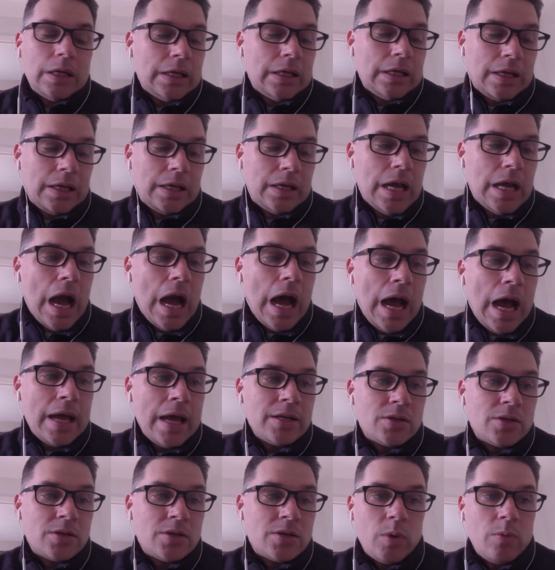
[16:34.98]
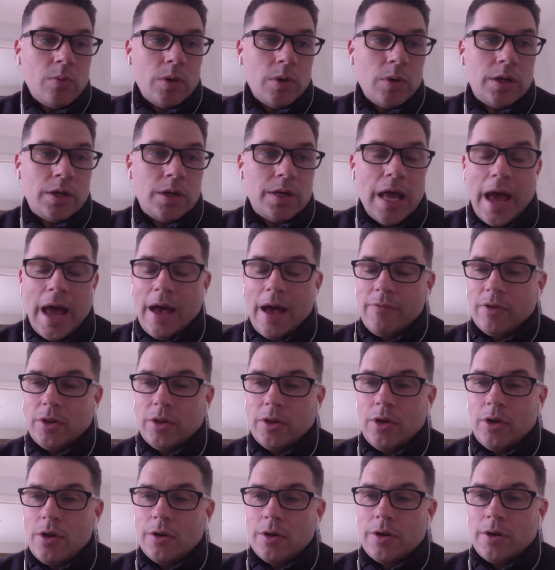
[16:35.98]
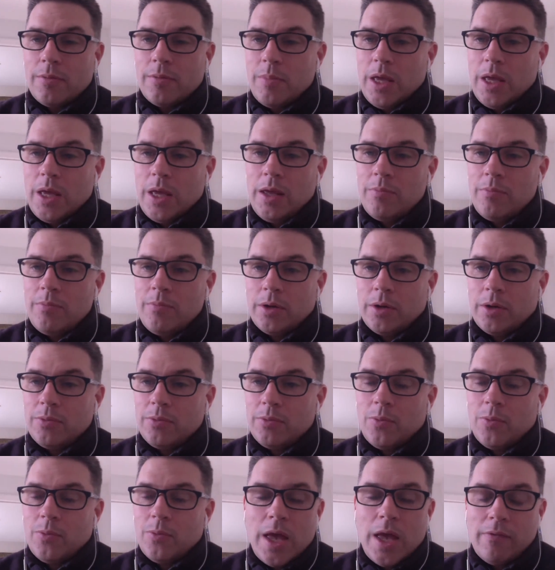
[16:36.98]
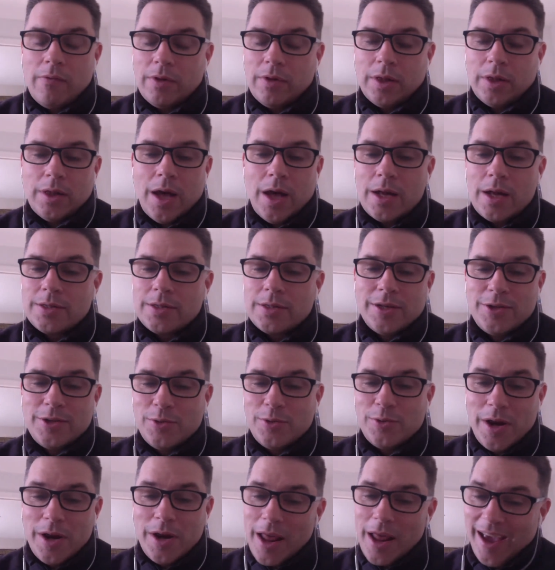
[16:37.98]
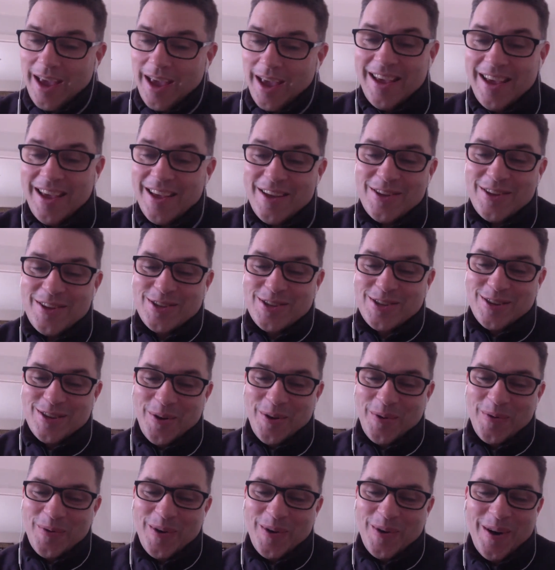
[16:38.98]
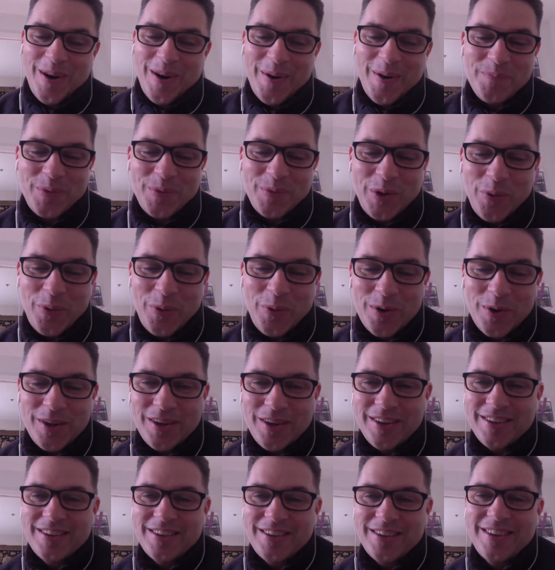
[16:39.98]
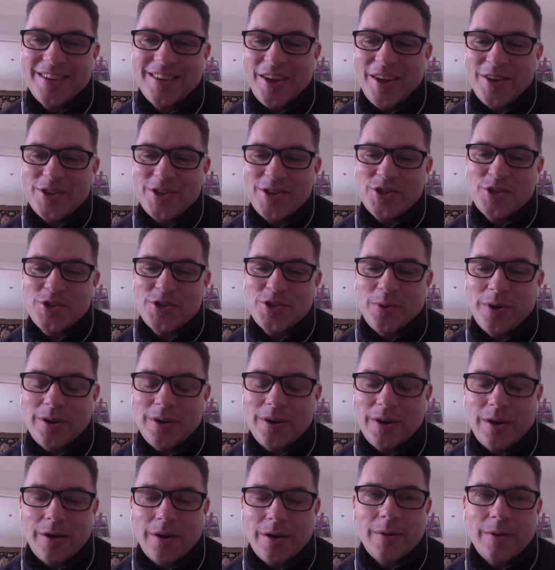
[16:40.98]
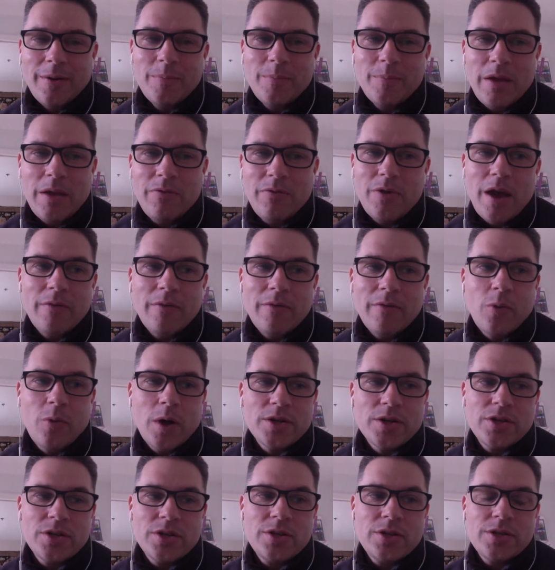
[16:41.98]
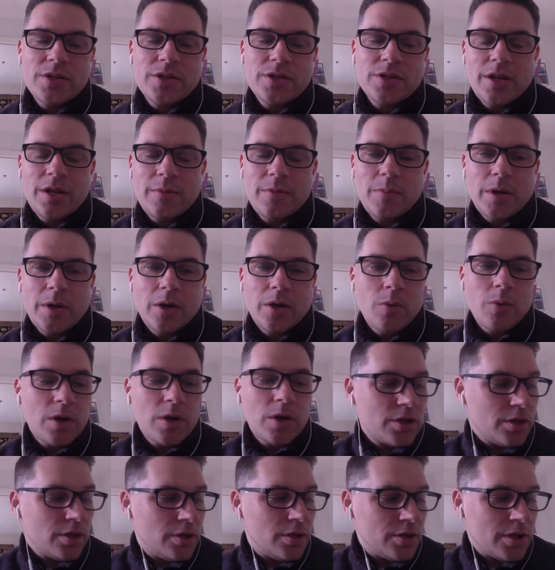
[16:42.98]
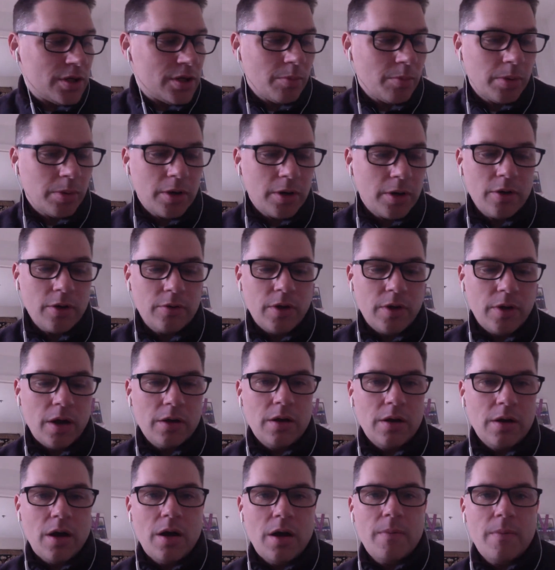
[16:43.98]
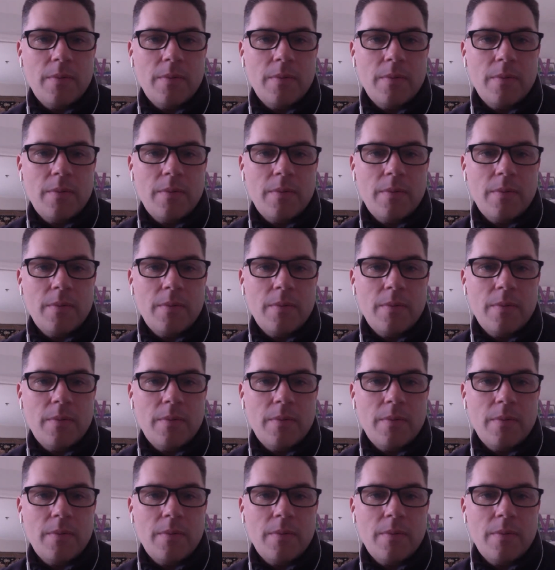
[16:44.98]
guys, we would have a longer meeting, but we have a lot to do today. So we're going to cut it short. If you have questions, hit them at questions@oplerno.com.